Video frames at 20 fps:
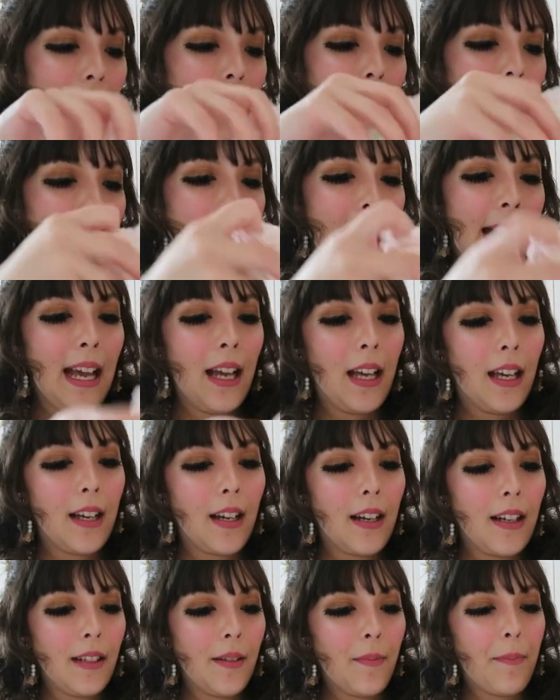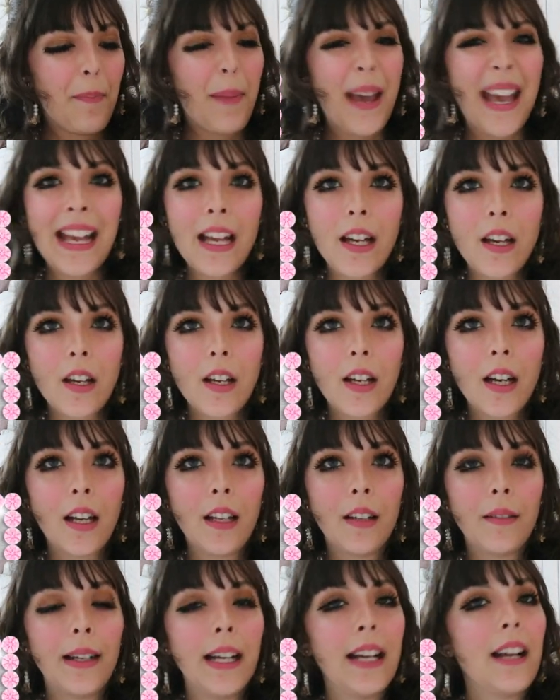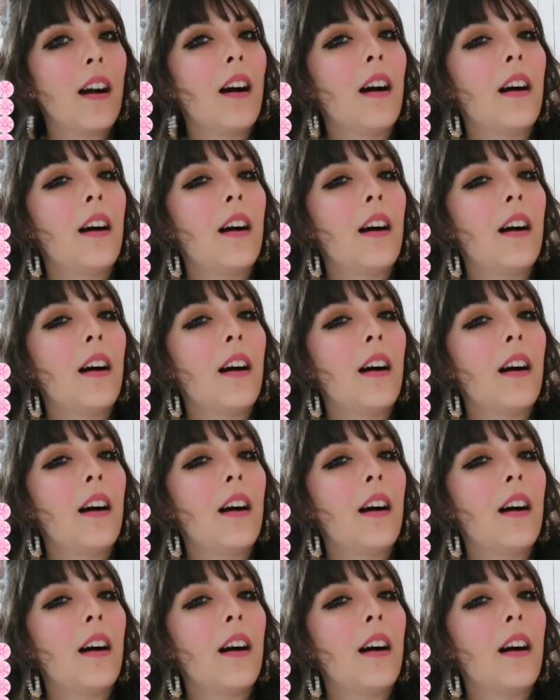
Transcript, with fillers: in a kind of pink colorway.